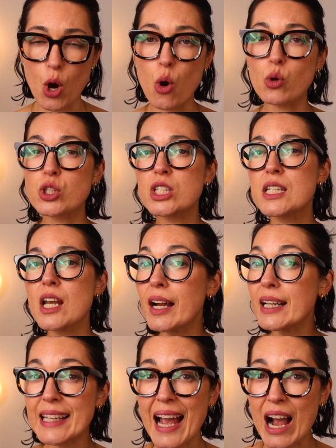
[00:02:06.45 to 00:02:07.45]
or
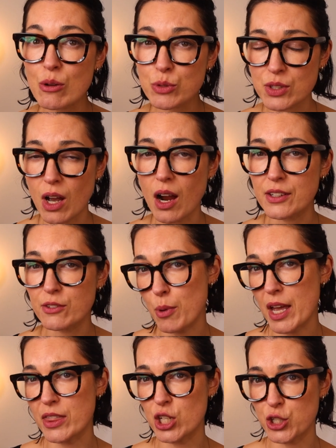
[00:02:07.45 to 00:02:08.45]
slightly outside of
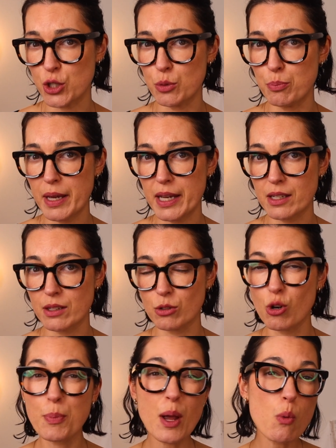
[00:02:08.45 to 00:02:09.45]
where they should be
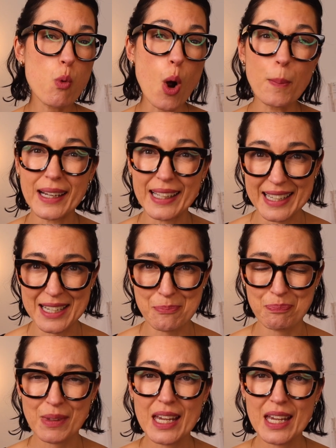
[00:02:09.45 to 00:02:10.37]
or a bit wobbly.